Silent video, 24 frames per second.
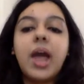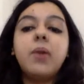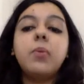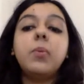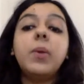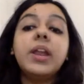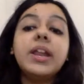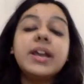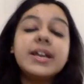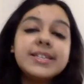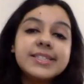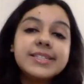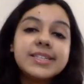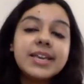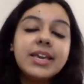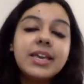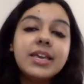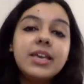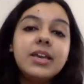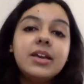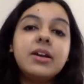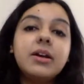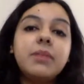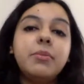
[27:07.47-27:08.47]
And when I say
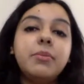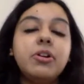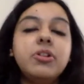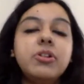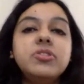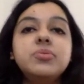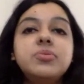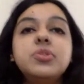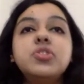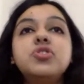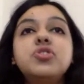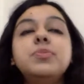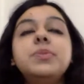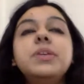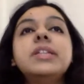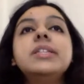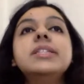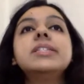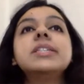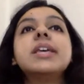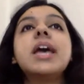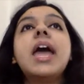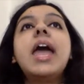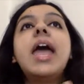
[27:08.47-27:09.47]
e-commerce, which
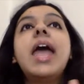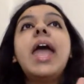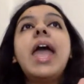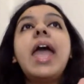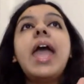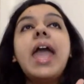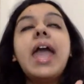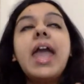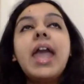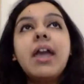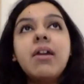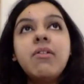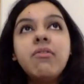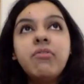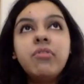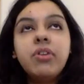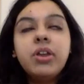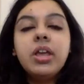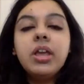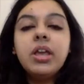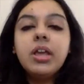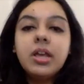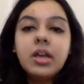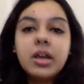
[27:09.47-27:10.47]
means
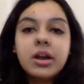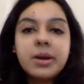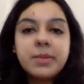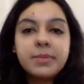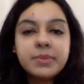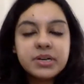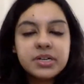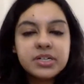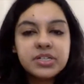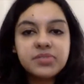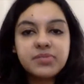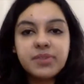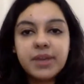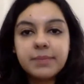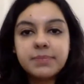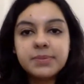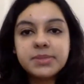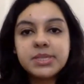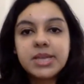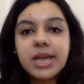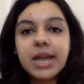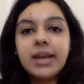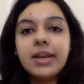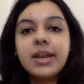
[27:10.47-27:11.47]
every e-commerce
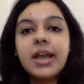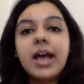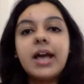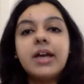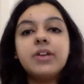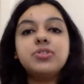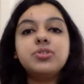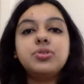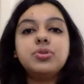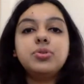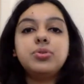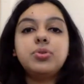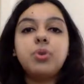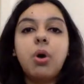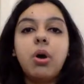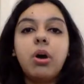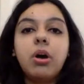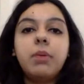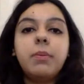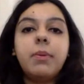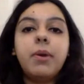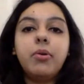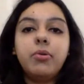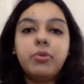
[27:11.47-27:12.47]
website has to
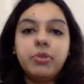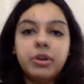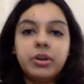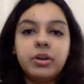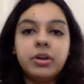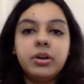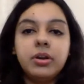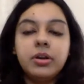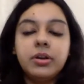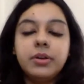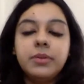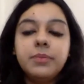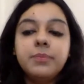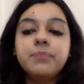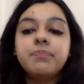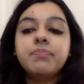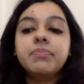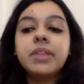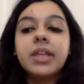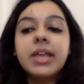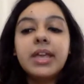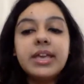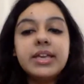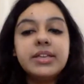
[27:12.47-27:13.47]
talk about return,
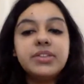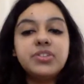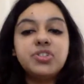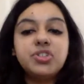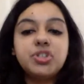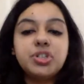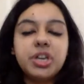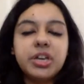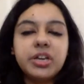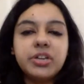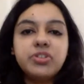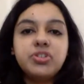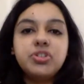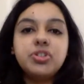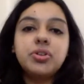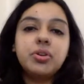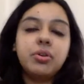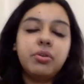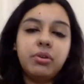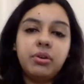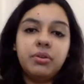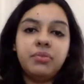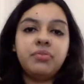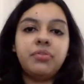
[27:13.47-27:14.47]

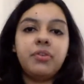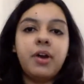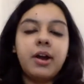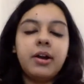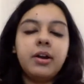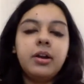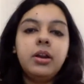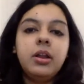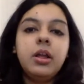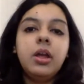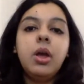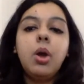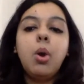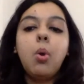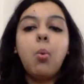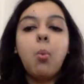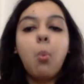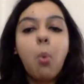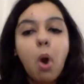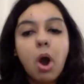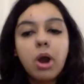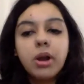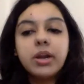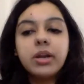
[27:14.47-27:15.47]
exchange, refund,
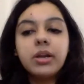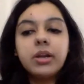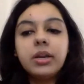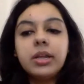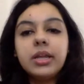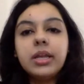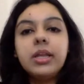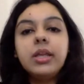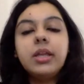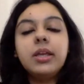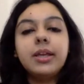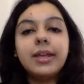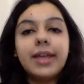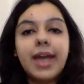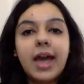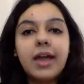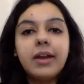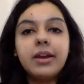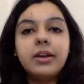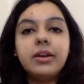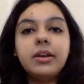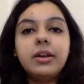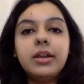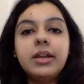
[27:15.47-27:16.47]
warranty,
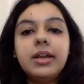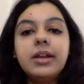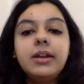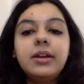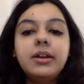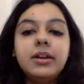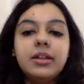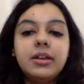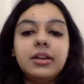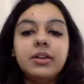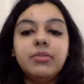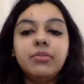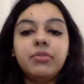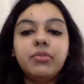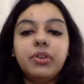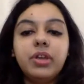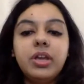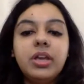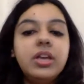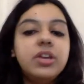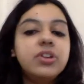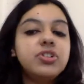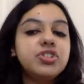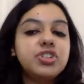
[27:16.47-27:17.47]
guarantee,
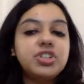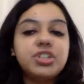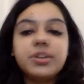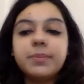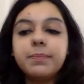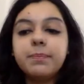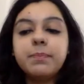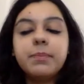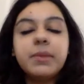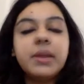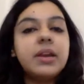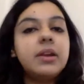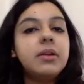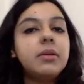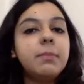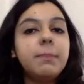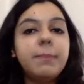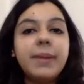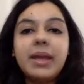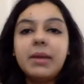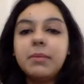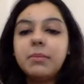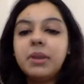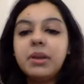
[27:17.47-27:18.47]
delivery, shipment,
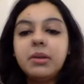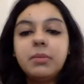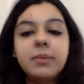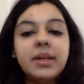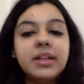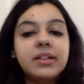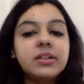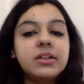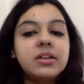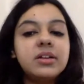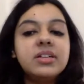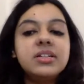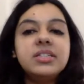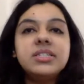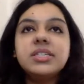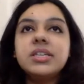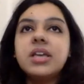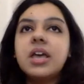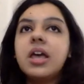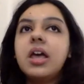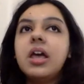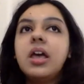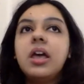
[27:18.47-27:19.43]
payment methods,